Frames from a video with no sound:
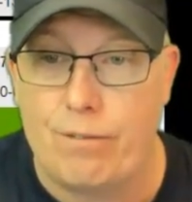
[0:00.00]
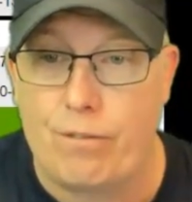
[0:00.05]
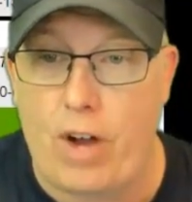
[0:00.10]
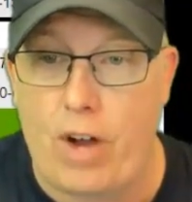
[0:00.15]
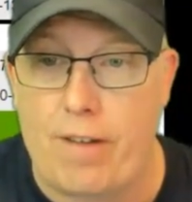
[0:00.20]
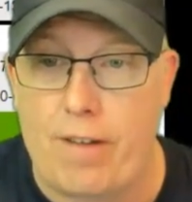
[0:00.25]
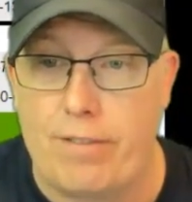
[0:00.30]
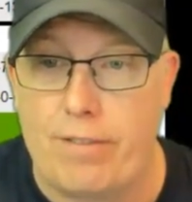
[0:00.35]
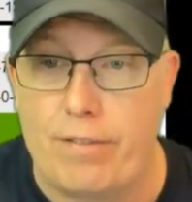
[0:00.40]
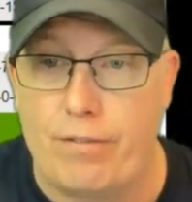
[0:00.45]

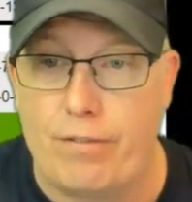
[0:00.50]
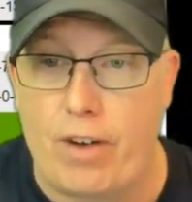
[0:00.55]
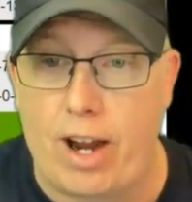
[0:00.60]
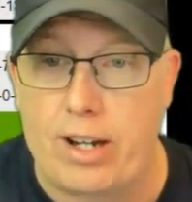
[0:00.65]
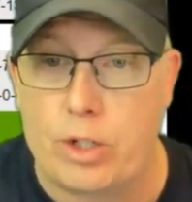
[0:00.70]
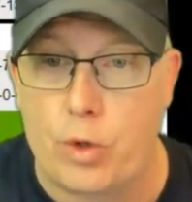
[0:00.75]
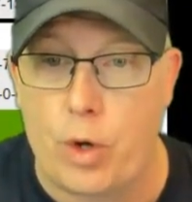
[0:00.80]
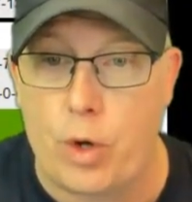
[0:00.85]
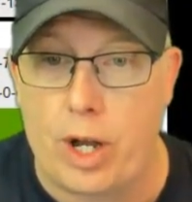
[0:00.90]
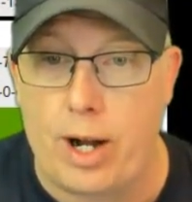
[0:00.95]
five and
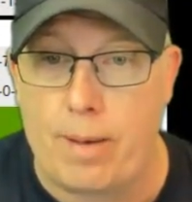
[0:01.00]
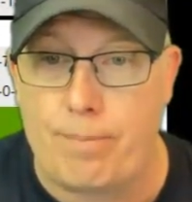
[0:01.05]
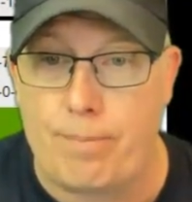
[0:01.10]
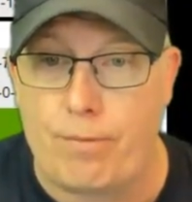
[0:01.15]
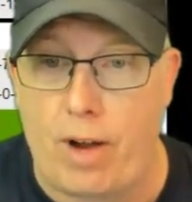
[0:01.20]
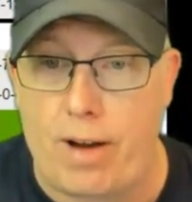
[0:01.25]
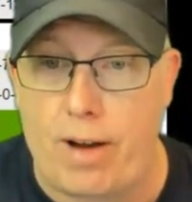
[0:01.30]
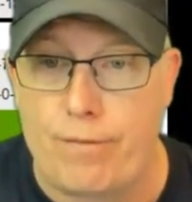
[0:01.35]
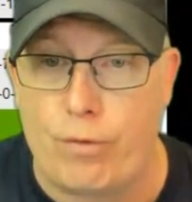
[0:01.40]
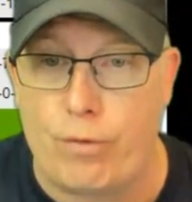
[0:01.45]
five straight up,
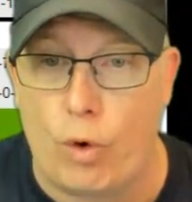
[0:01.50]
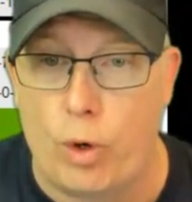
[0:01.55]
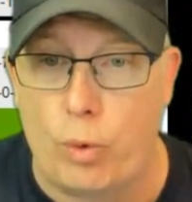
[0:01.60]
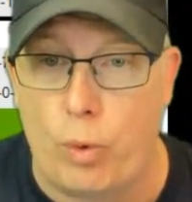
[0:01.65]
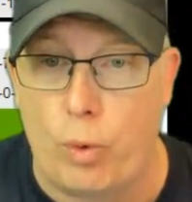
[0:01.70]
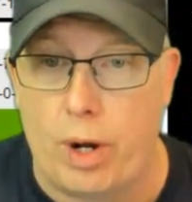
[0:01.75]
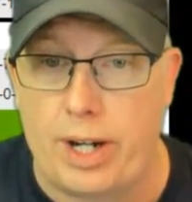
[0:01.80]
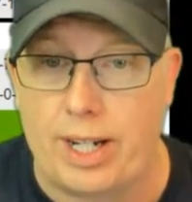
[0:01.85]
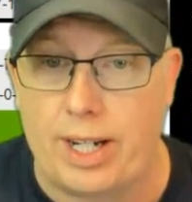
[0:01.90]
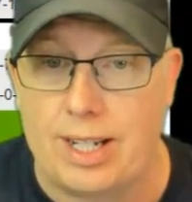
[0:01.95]
five, four,
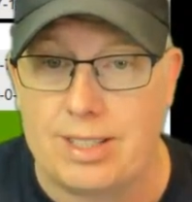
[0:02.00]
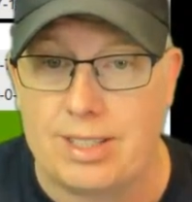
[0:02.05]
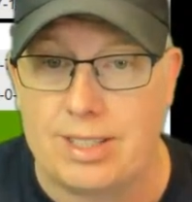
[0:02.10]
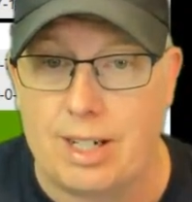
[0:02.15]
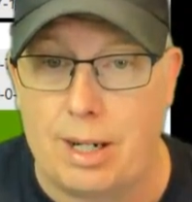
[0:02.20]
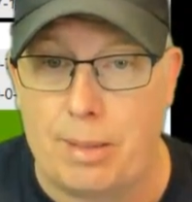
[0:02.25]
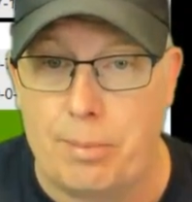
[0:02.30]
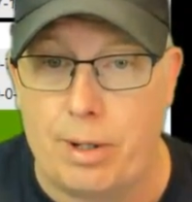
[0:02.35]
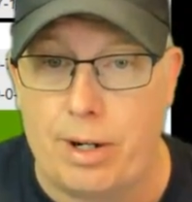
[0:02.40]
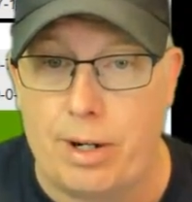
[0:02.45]
and one against the
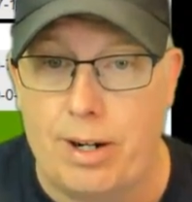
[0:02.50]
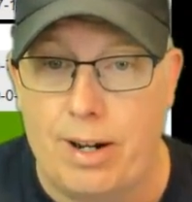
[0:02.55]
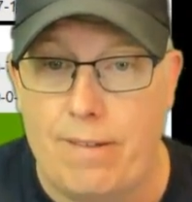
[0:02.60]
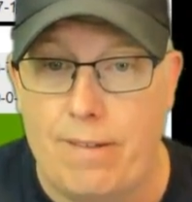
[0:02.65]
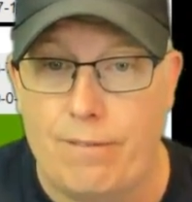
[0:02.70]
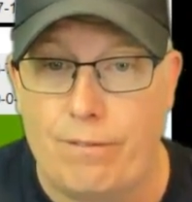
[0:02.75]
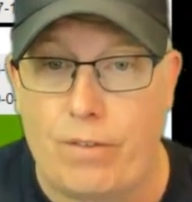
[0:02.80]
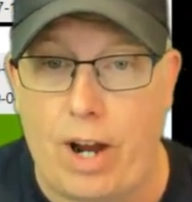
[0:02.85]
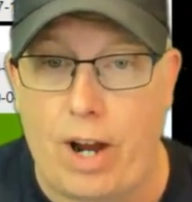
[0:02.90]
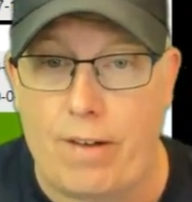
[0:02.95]
number,
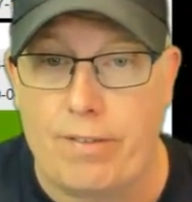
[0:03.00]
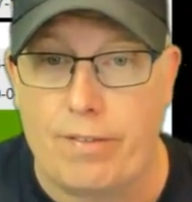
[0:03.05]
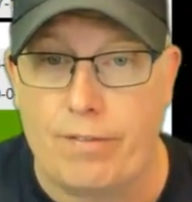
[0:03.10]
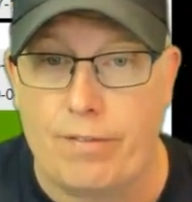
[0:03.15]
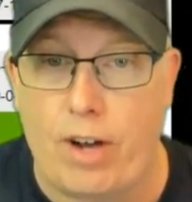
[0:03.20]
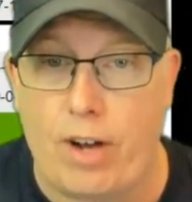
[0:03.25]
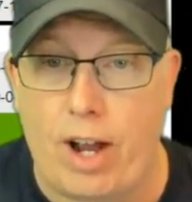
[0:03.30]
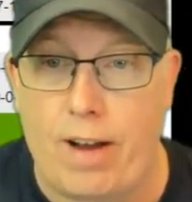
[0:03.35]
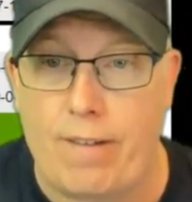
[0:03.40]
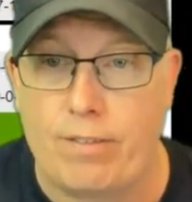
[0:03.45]
five and
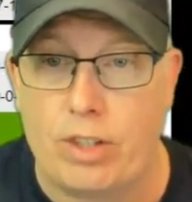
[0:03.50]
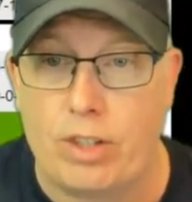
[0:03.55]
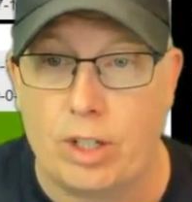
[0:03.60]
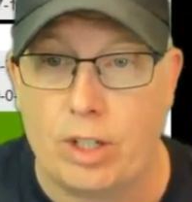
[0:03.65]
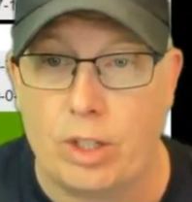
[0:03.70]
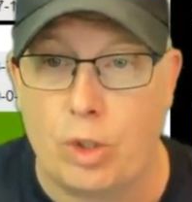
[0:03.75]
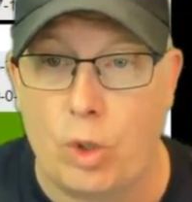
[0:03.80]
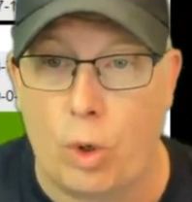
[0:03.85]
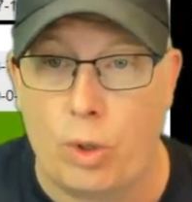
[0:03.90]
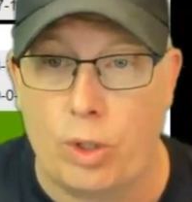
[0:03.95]
five to
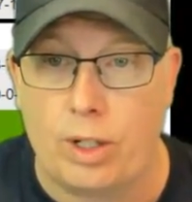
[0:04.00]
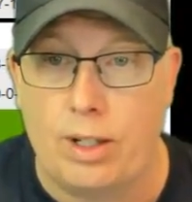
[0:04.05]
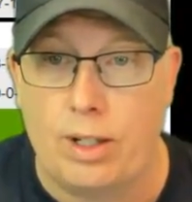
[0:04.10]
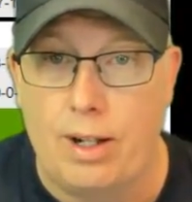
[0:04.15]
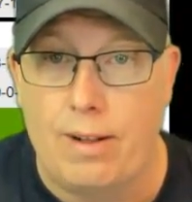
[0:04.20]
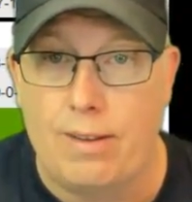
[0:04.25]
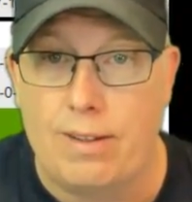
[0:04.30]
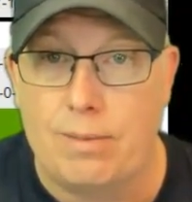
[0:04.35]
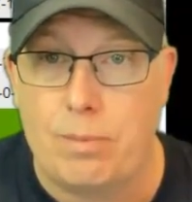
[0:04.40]
the total.